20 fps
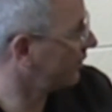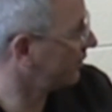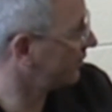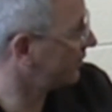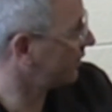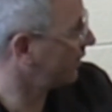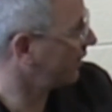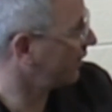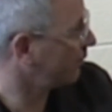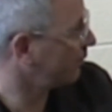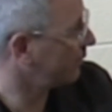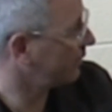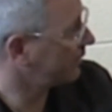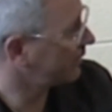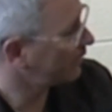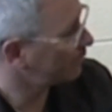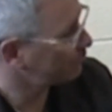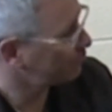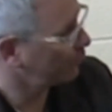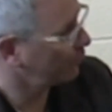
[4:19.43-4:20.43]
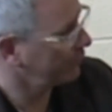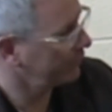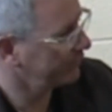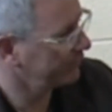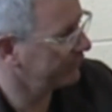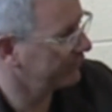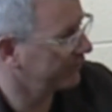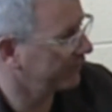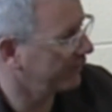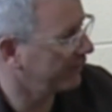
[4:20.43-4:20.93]
on side. But at that
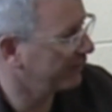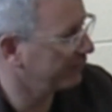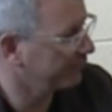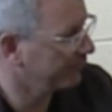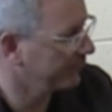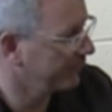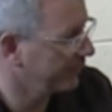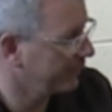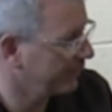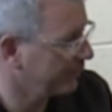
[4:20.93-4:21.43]
point in time,